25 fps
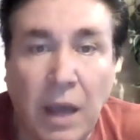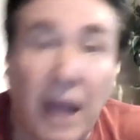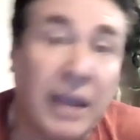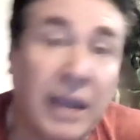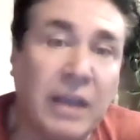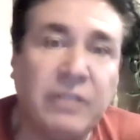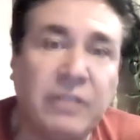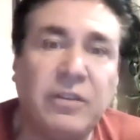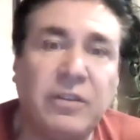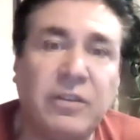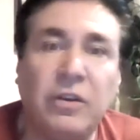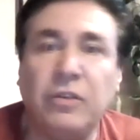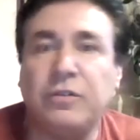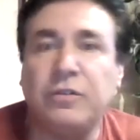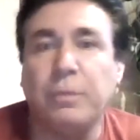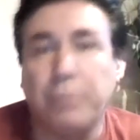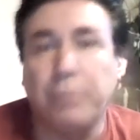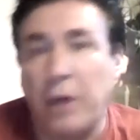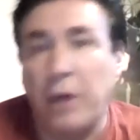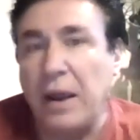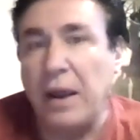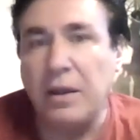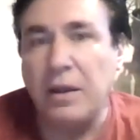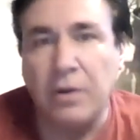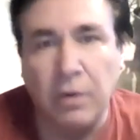I guess he used to
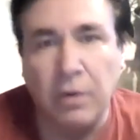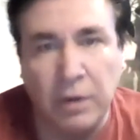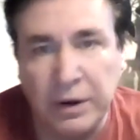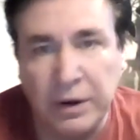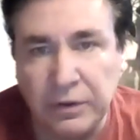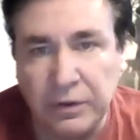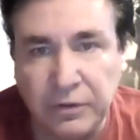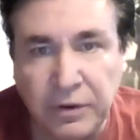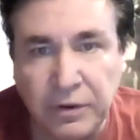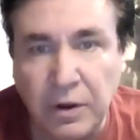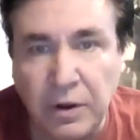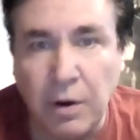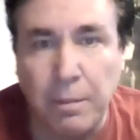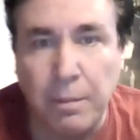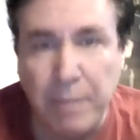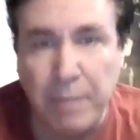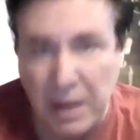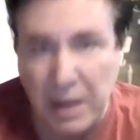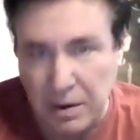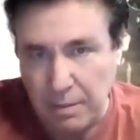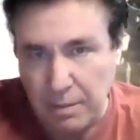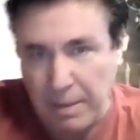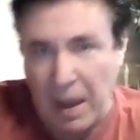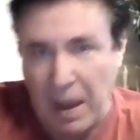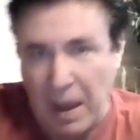break coins, you know,
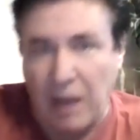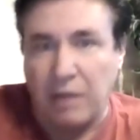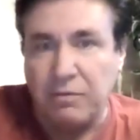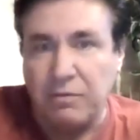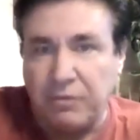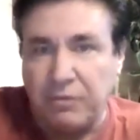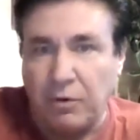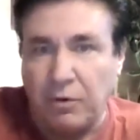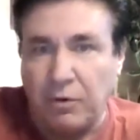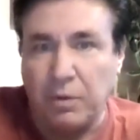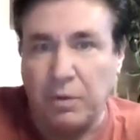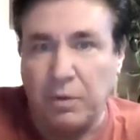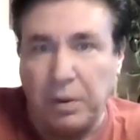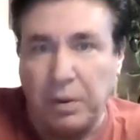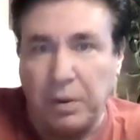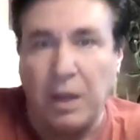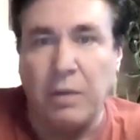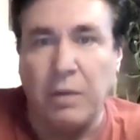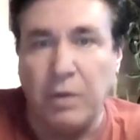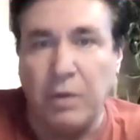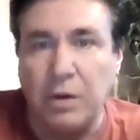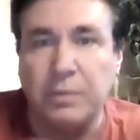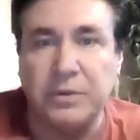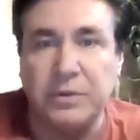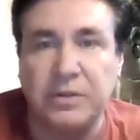bend them back and forth, play
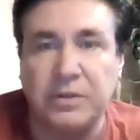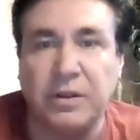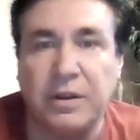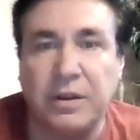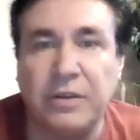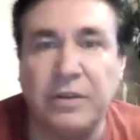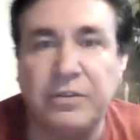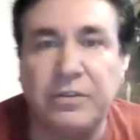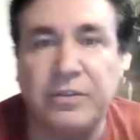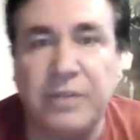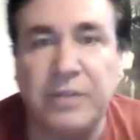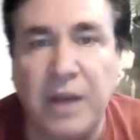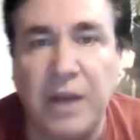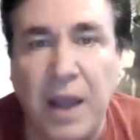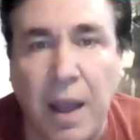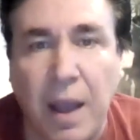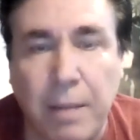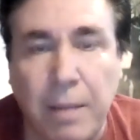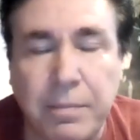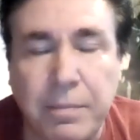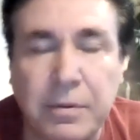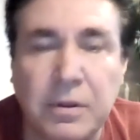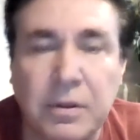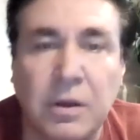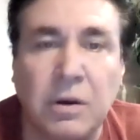with them until they
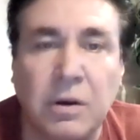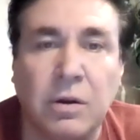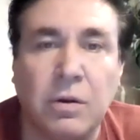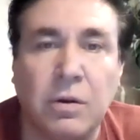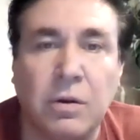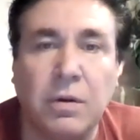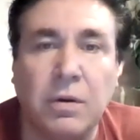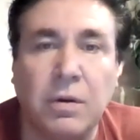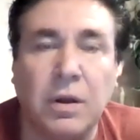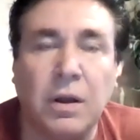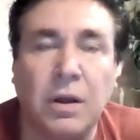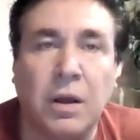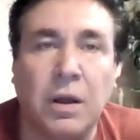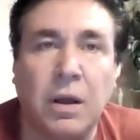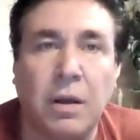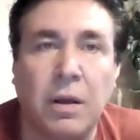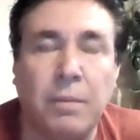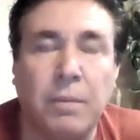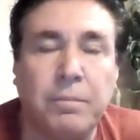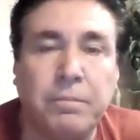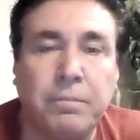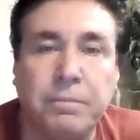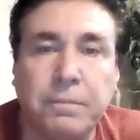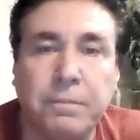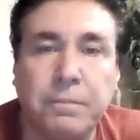snap, you
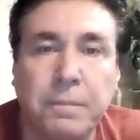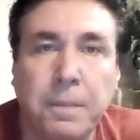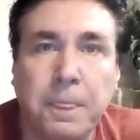know.